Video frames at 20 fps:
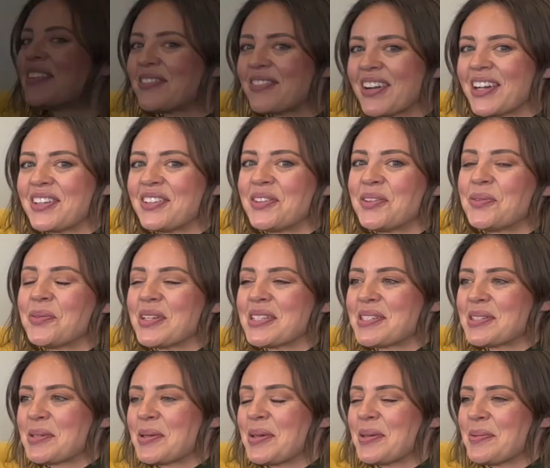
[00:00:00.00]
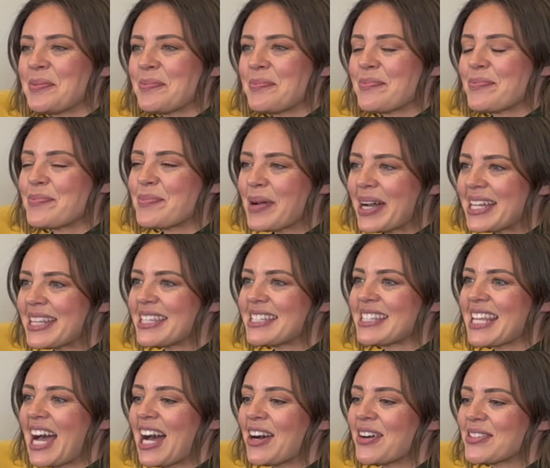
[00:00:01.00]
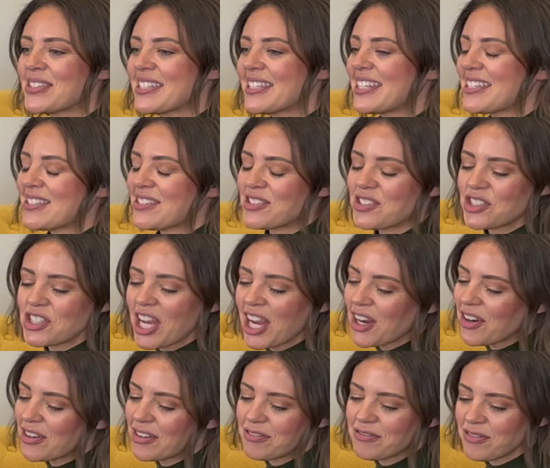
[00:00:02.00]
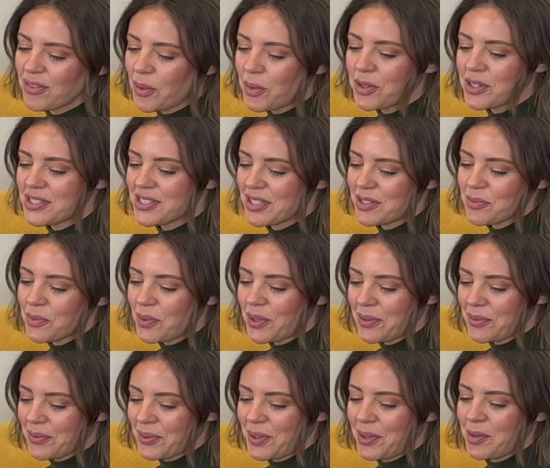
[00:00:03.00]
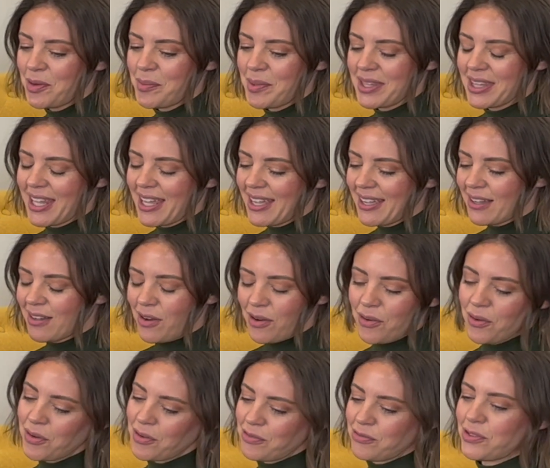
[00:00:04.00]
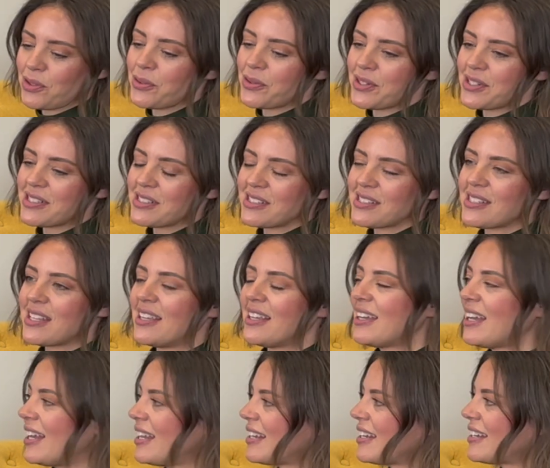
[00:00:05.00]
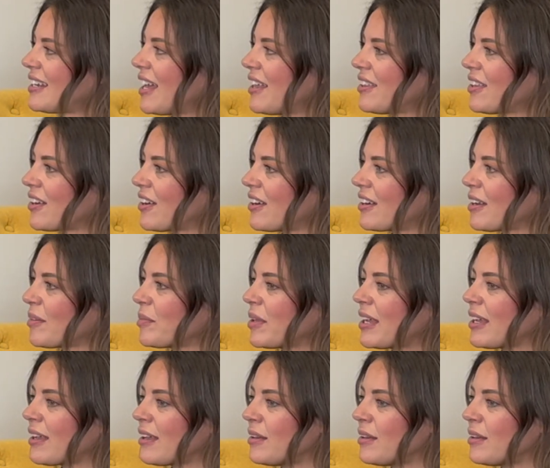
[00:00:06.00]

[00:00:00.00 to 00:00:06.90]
friend who wants to buy this house and has cherry floors in one room and like oak floors in another. And I'm like,